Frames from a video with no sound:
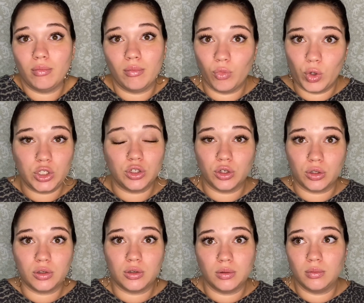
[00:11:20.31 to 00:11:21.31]
which
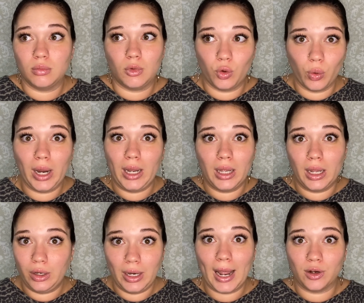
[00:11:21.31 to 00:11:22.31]
looks great
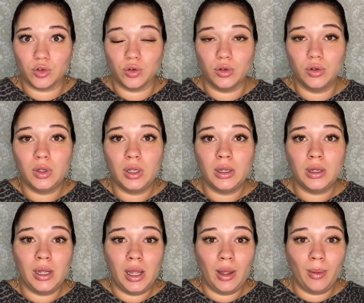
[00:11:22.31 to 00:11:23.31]
and natural.
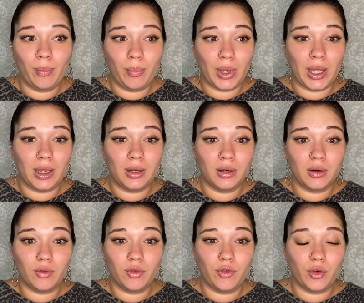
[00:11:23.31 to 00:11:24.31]
But
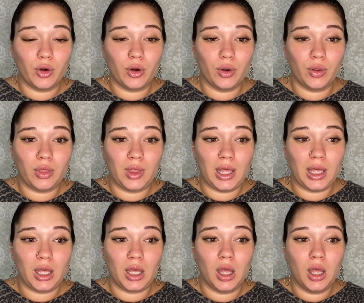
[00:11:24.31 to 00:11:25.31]
for
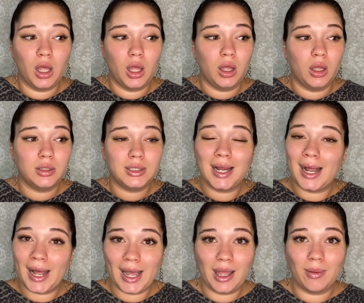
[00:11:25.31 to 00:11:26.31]
the
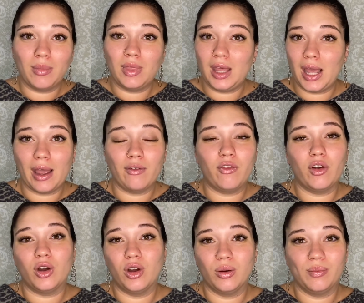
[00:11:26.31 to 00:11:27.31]
time, the
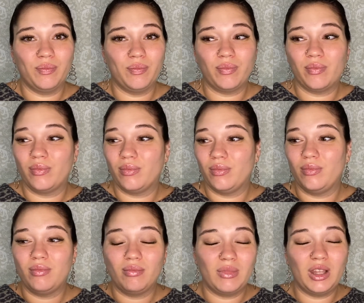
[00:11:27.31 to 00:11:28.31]
effort,
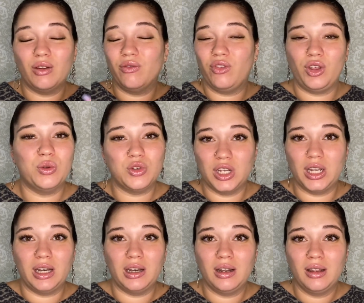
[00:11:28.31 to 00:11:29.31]

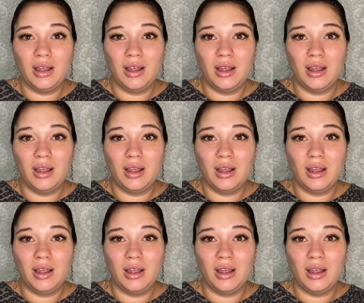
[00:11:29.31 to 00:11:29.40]
confusion,